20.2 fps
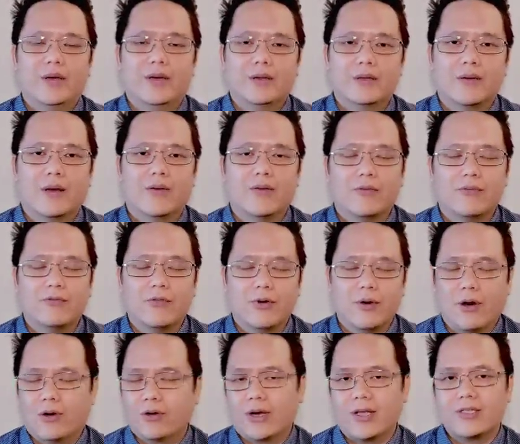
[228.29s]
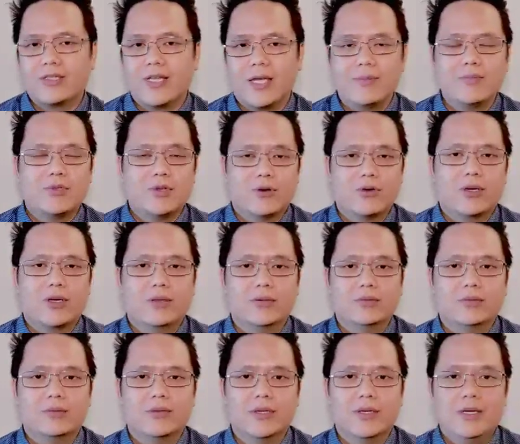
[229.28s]
Now, on that same token,
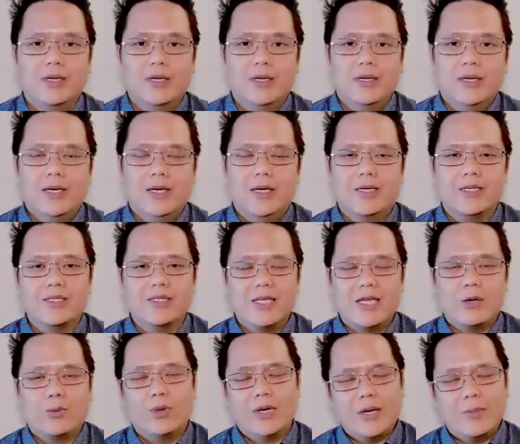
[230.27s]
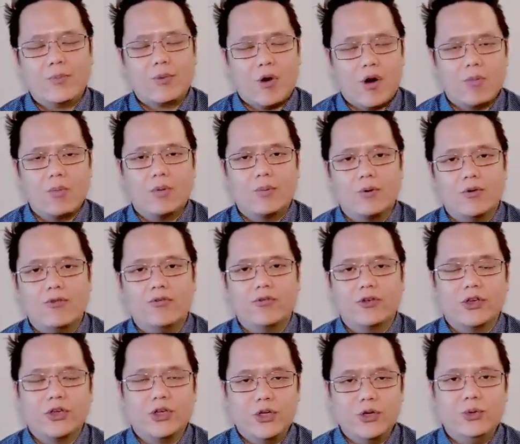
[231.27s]
it is equally probable
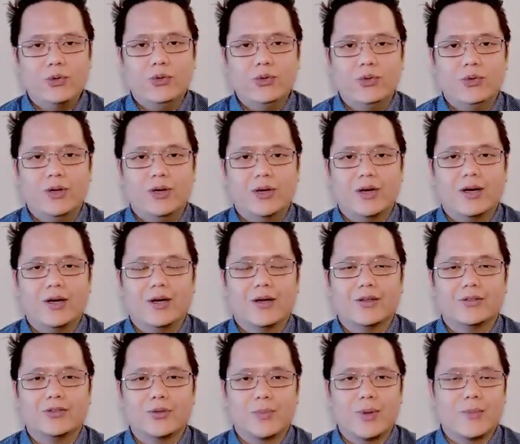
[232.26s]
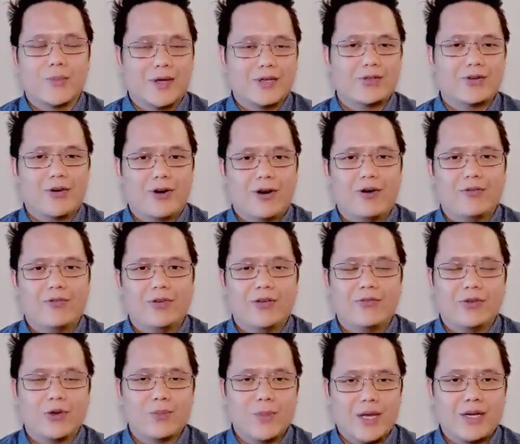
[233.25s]
for you to be better off
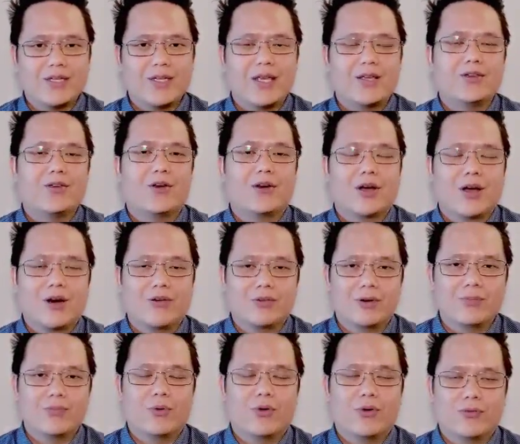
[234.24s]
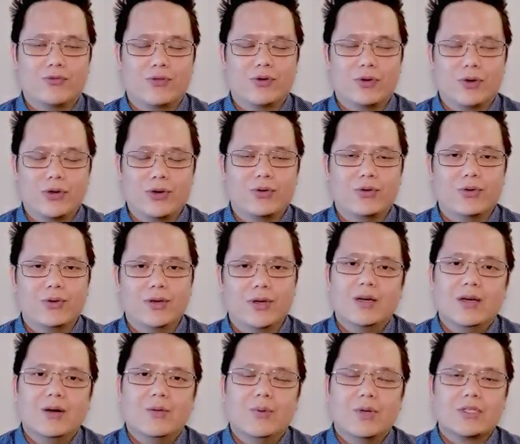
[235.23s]
if you maintain your current portfolio.
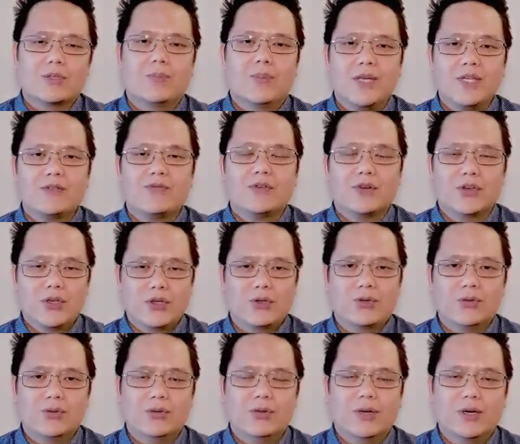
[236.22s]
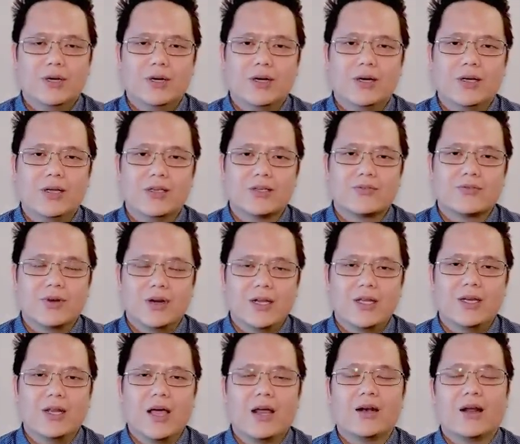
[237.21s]
What's best for you is
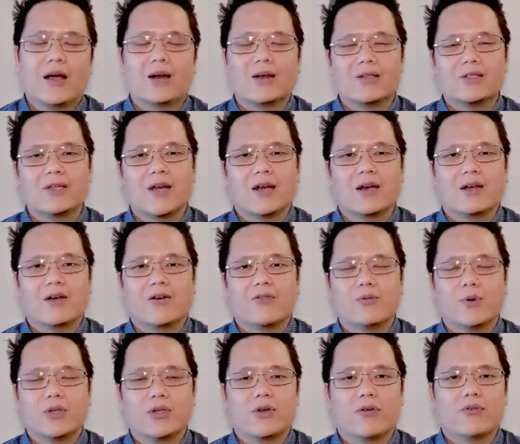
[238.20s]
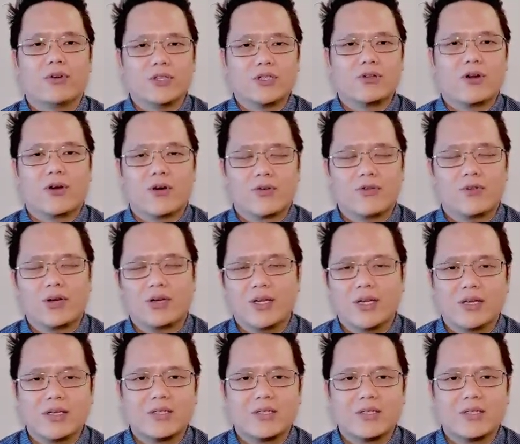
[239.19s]
really an understanding of what your risk tolerance